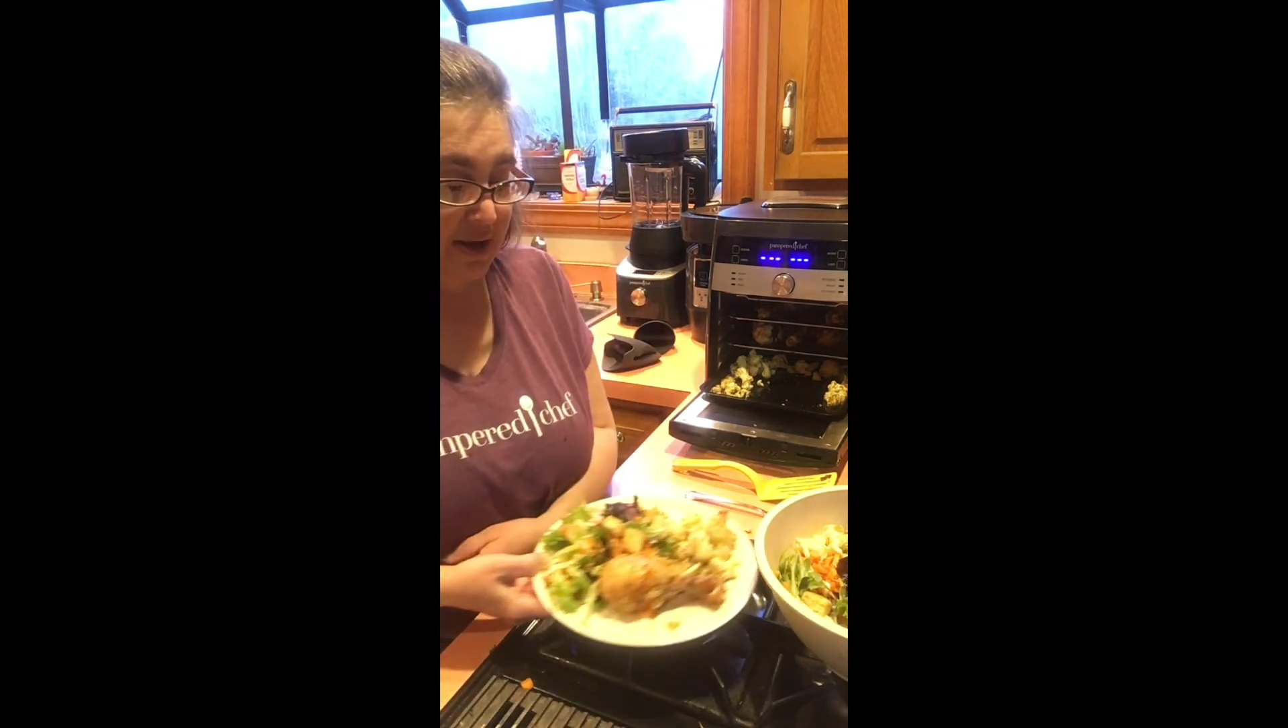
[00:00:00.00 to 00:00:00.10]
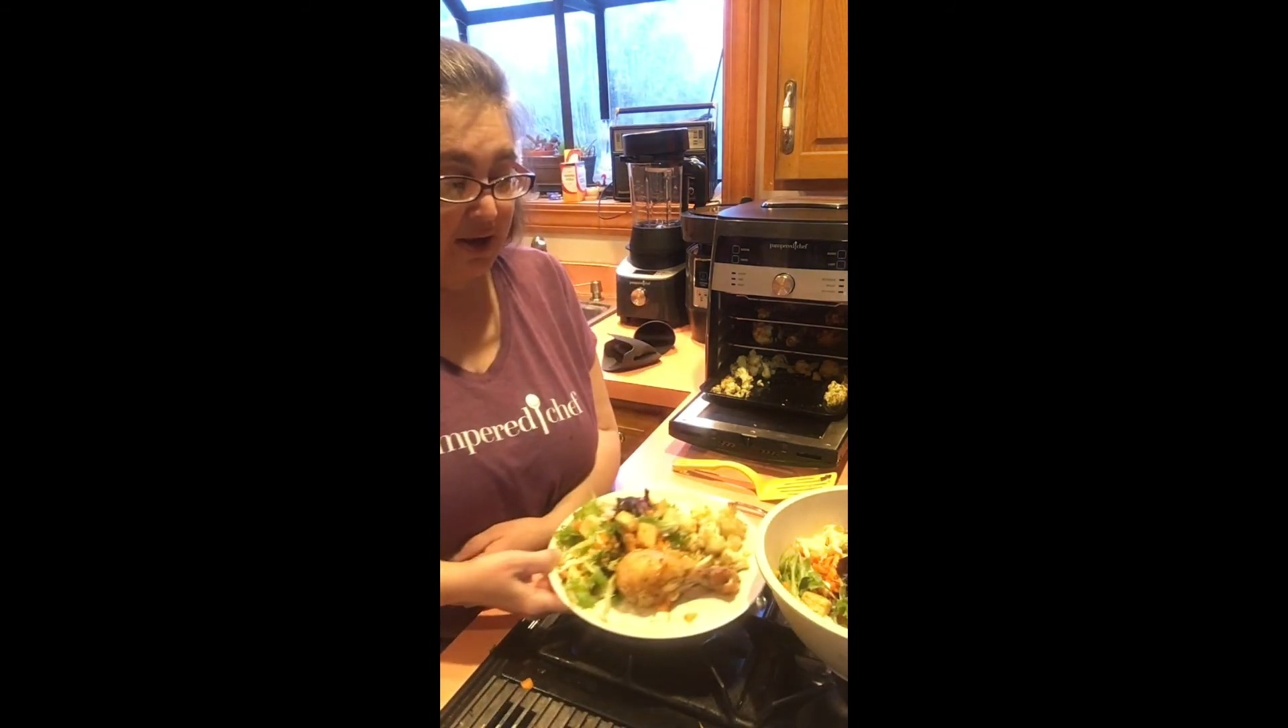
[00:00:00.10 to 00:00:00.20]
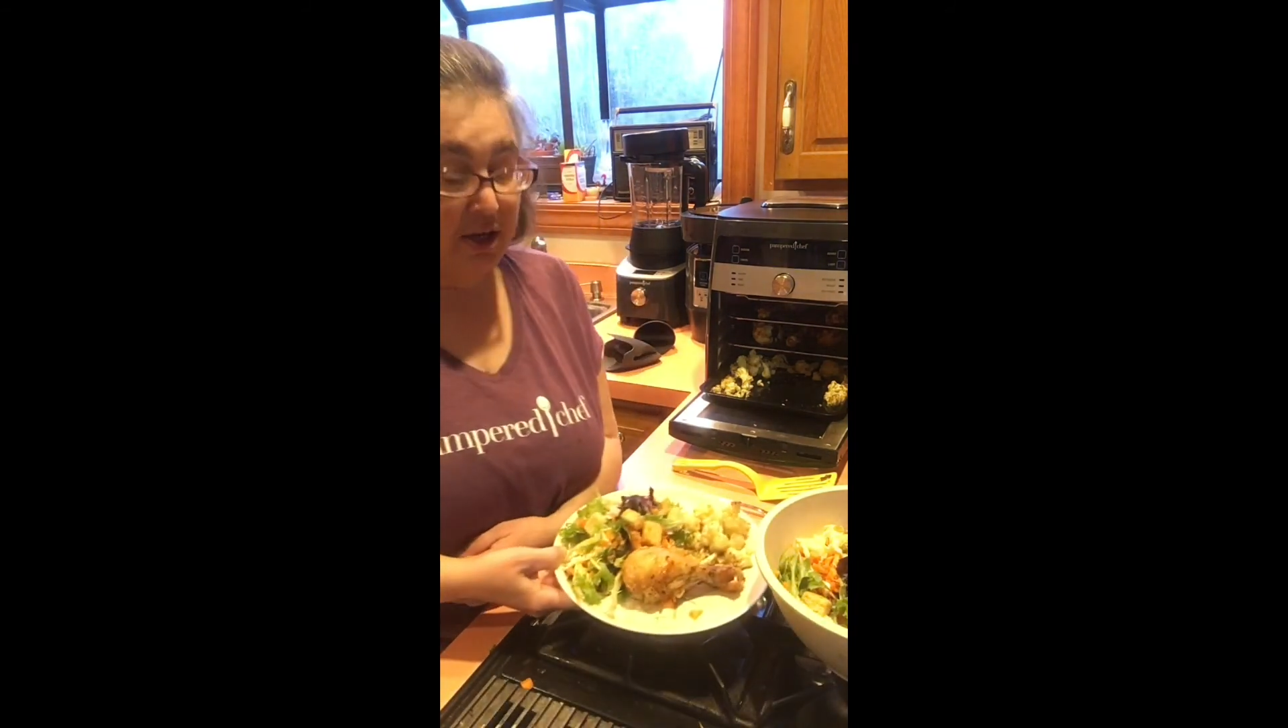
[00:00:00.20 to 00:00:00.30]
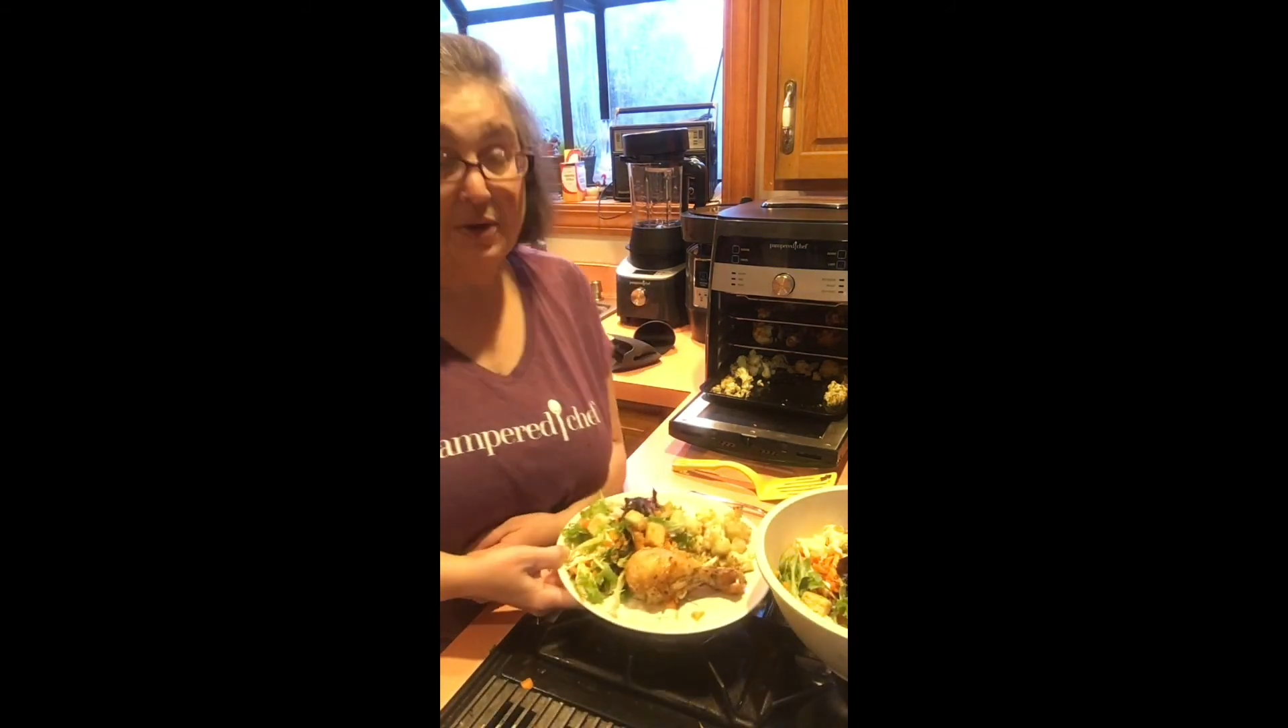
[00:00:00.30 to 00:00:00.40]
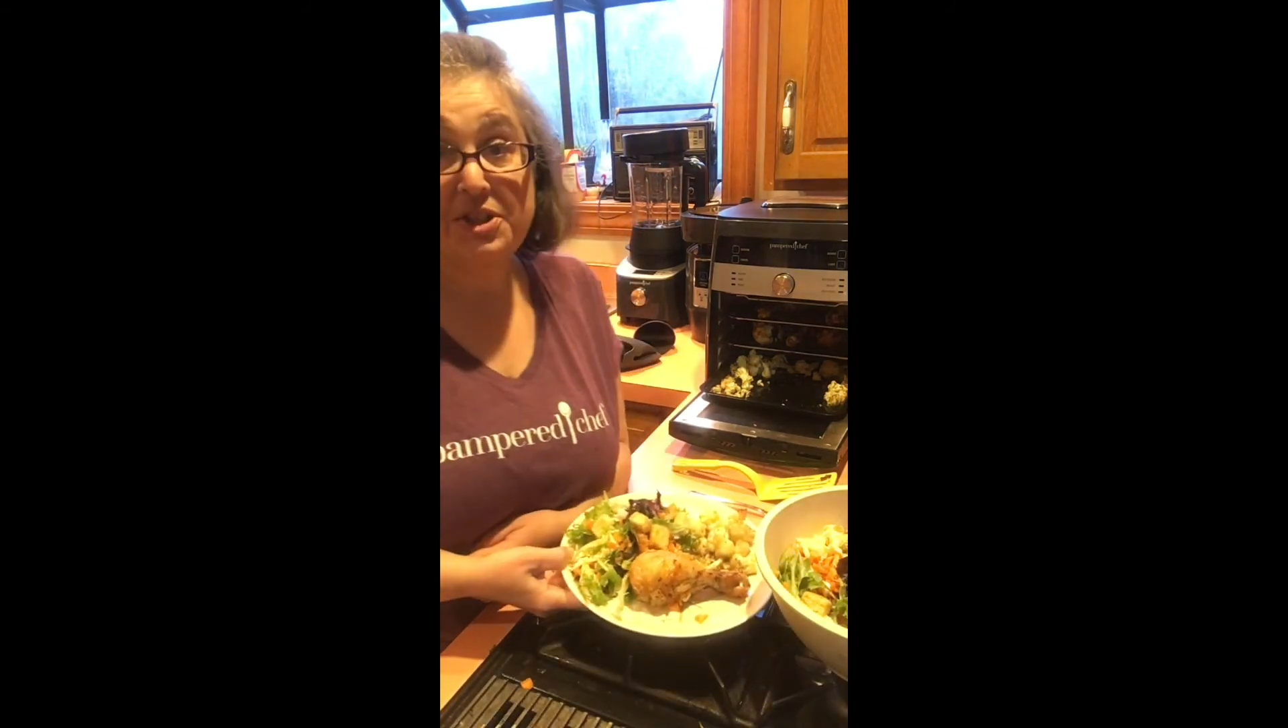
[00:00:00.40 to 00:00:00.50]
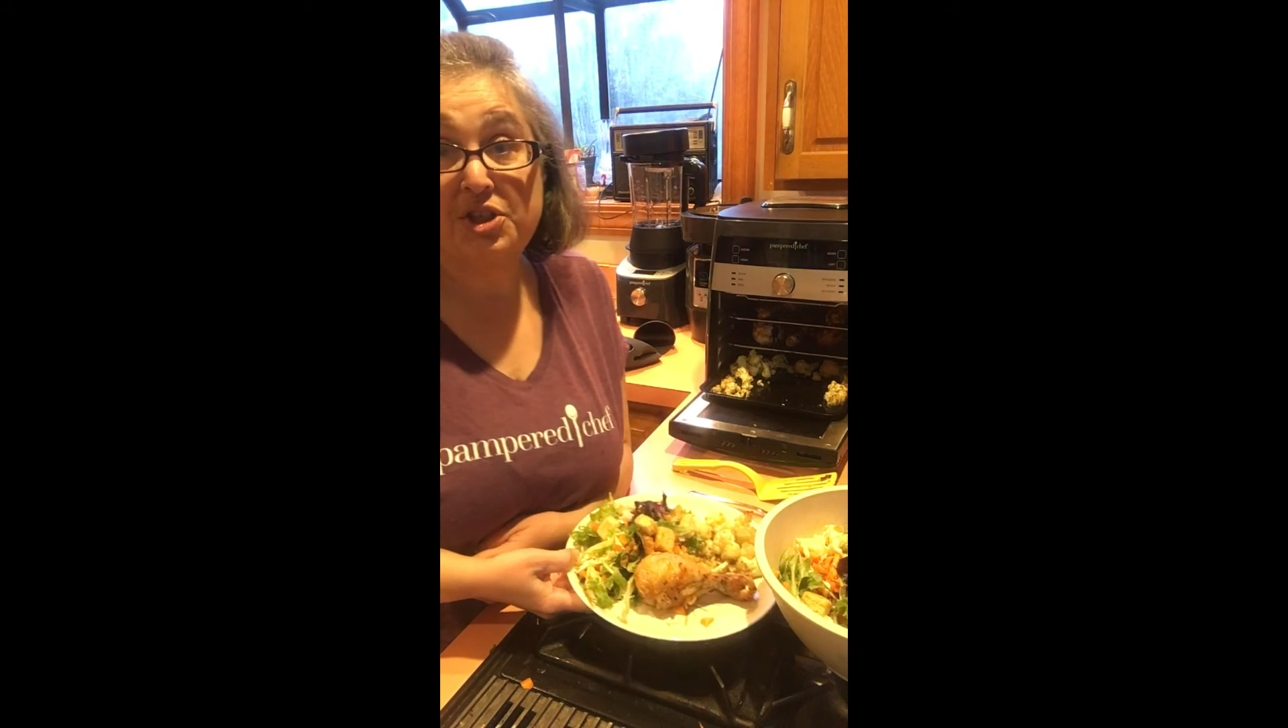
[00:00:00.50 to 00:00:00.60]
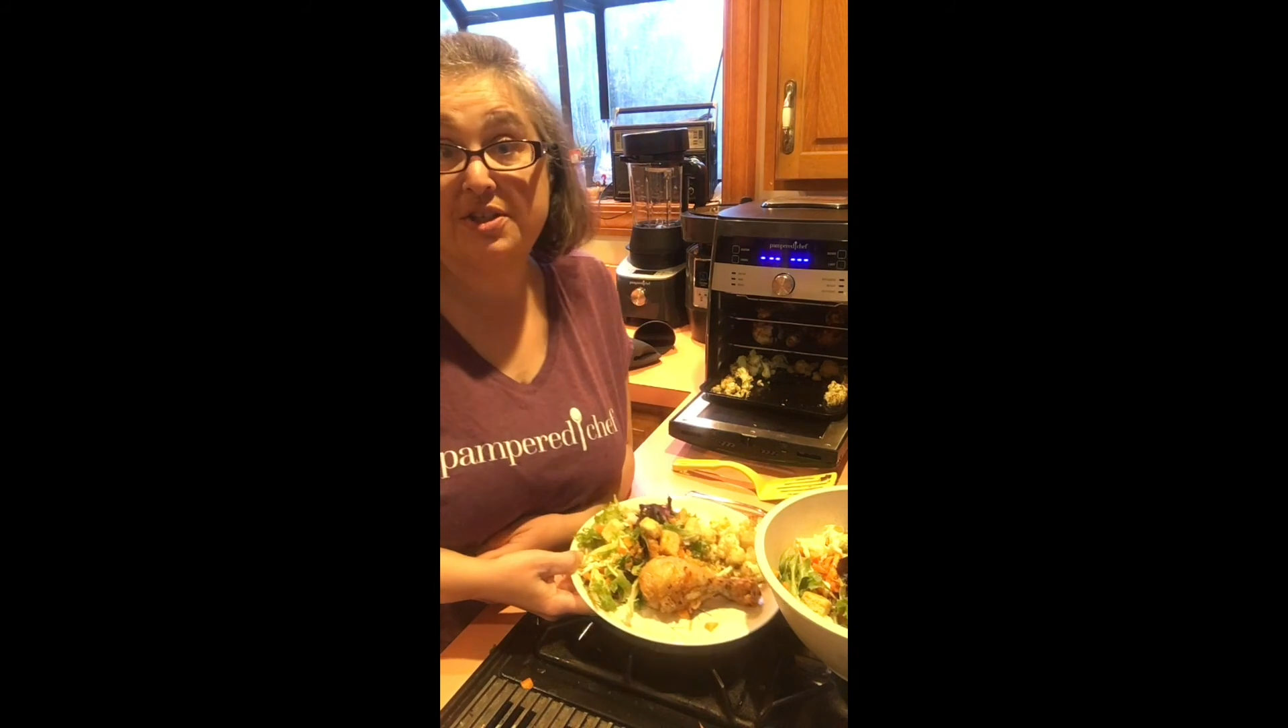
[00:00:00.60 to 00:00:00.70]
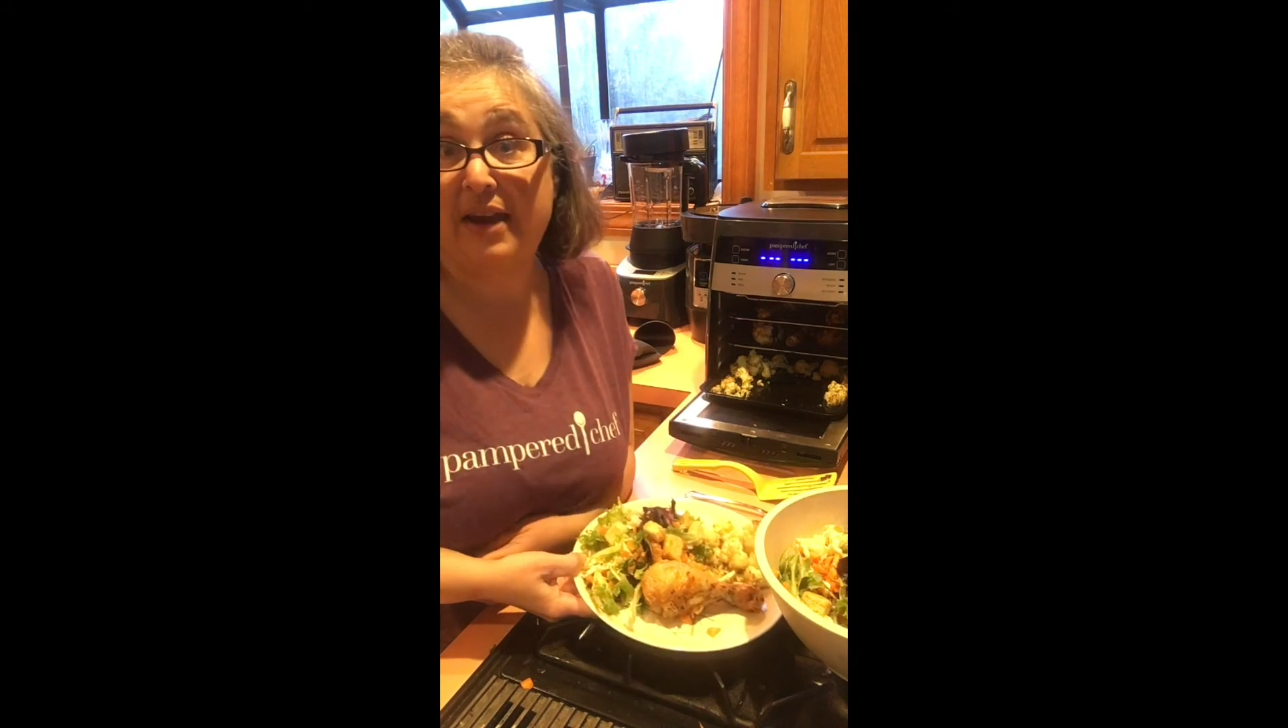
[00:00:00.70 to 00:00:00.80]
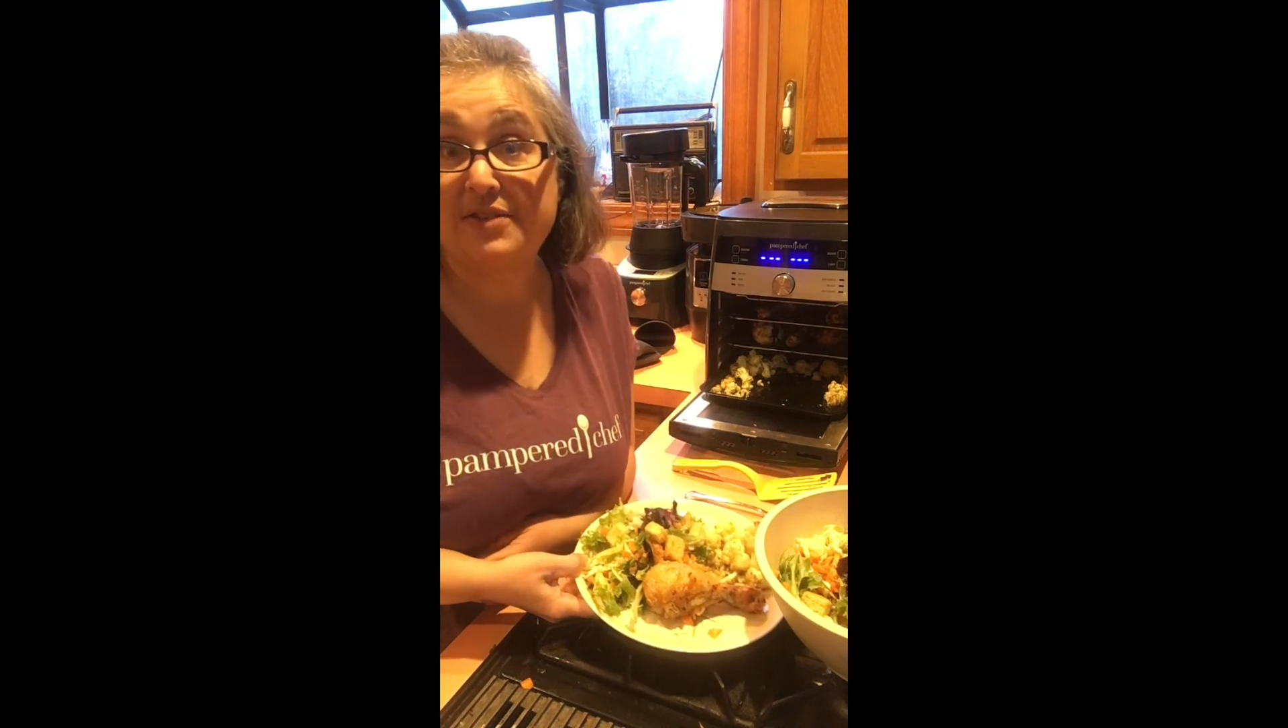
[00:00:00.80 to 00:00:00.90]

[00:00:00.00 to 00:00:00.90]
going to just have